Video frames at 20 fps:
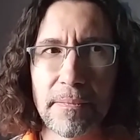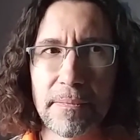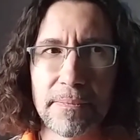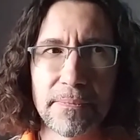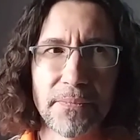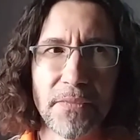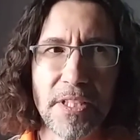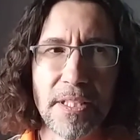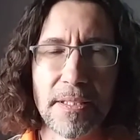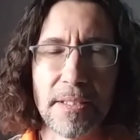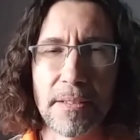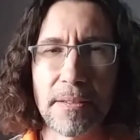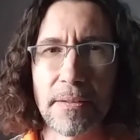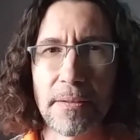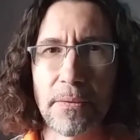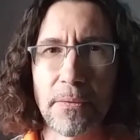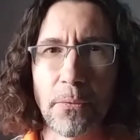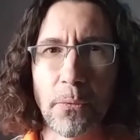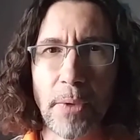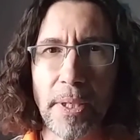just
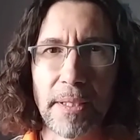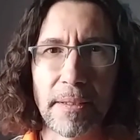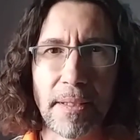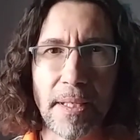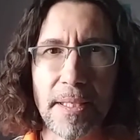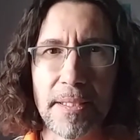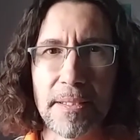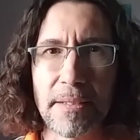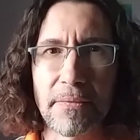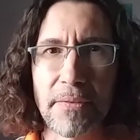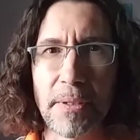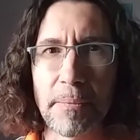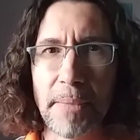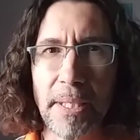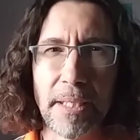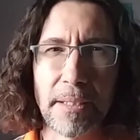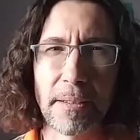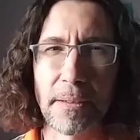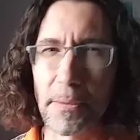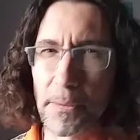way less of the
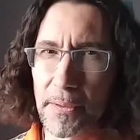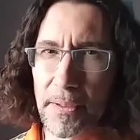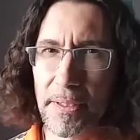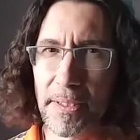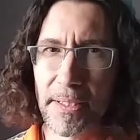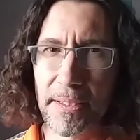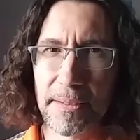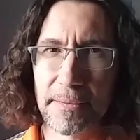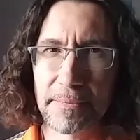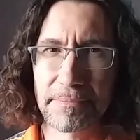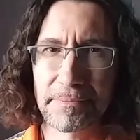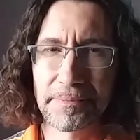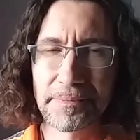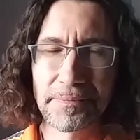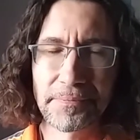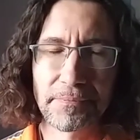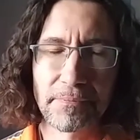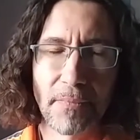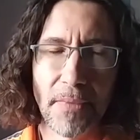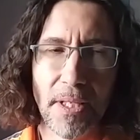Mandalorian,
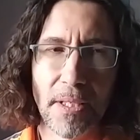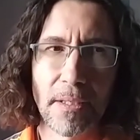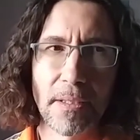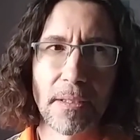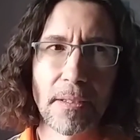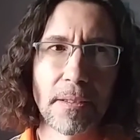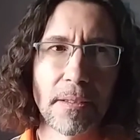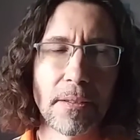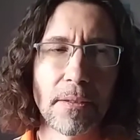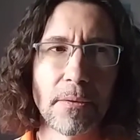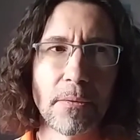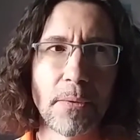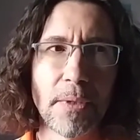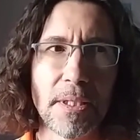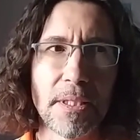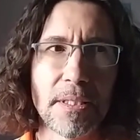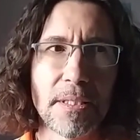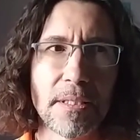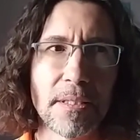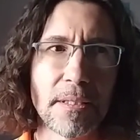
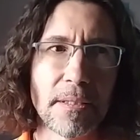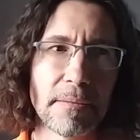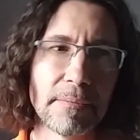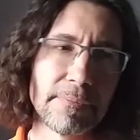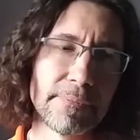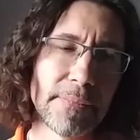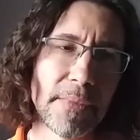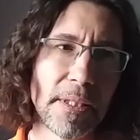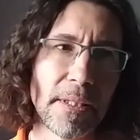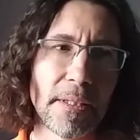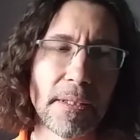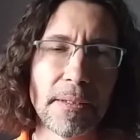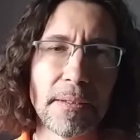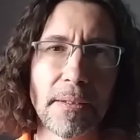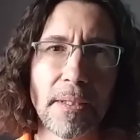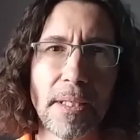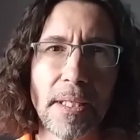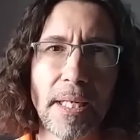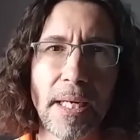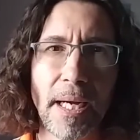which,
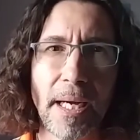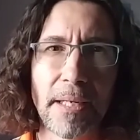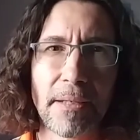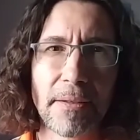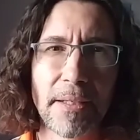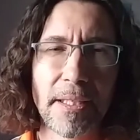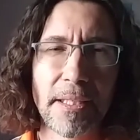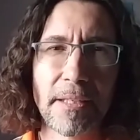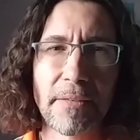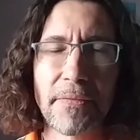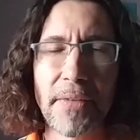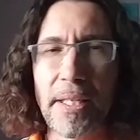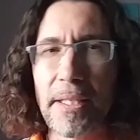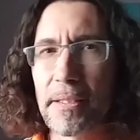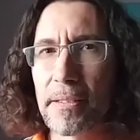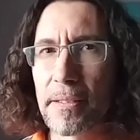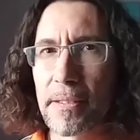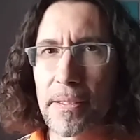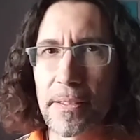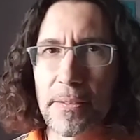I don't care if they
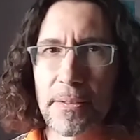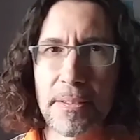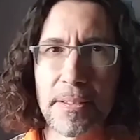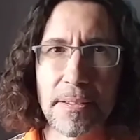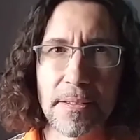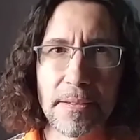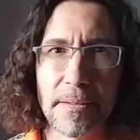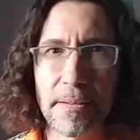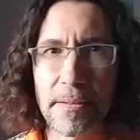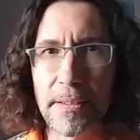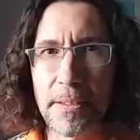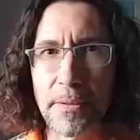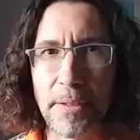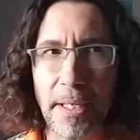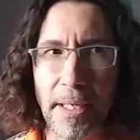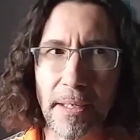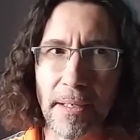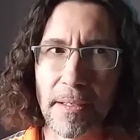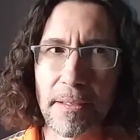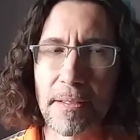introduce new
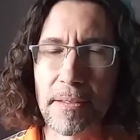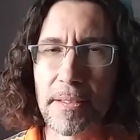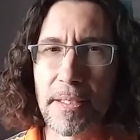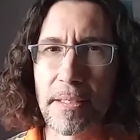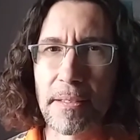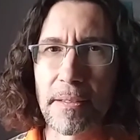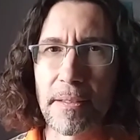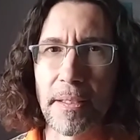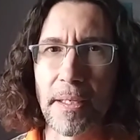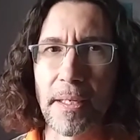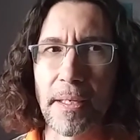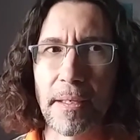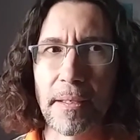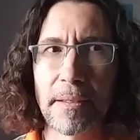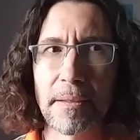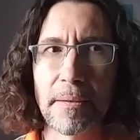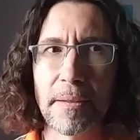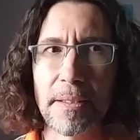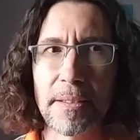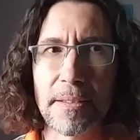characters here and
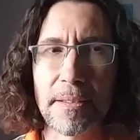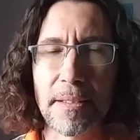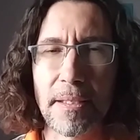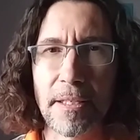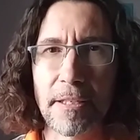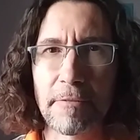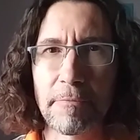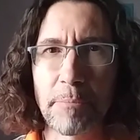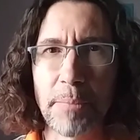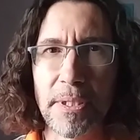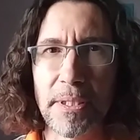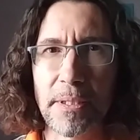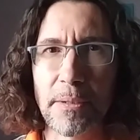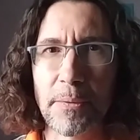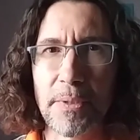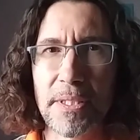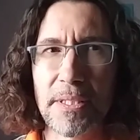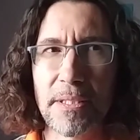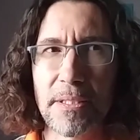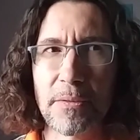there and stuff, but it
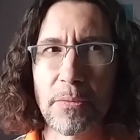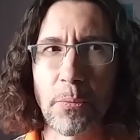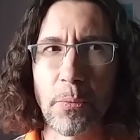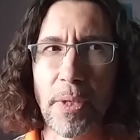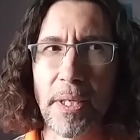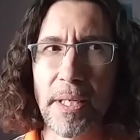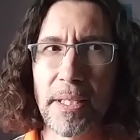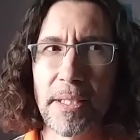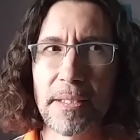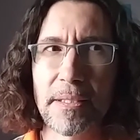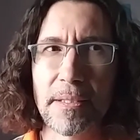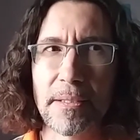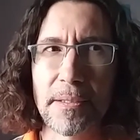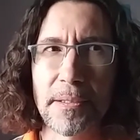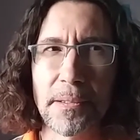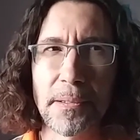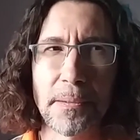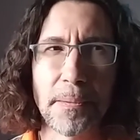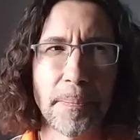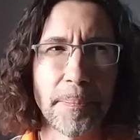was just way too